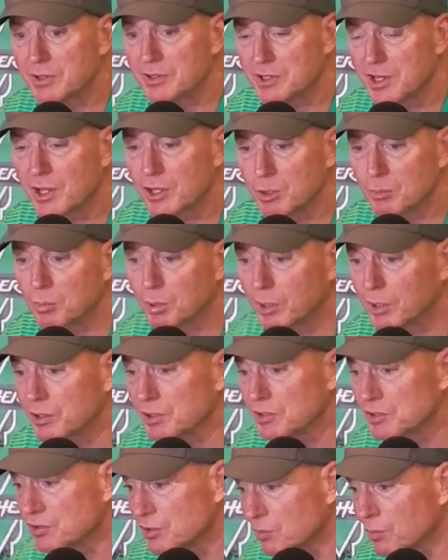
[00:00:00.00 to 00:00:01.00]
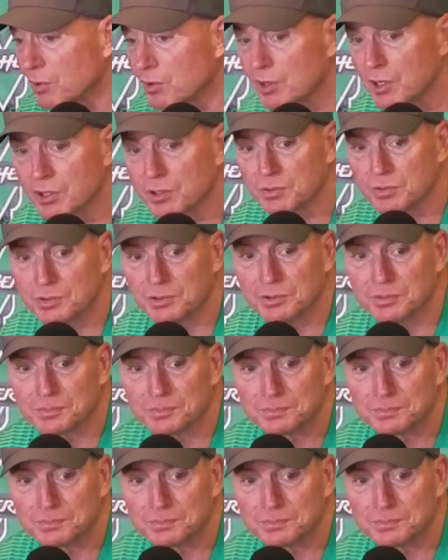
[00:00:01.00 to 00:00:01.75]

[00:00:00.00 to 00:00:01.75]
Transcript: He's got good players and they're well coached.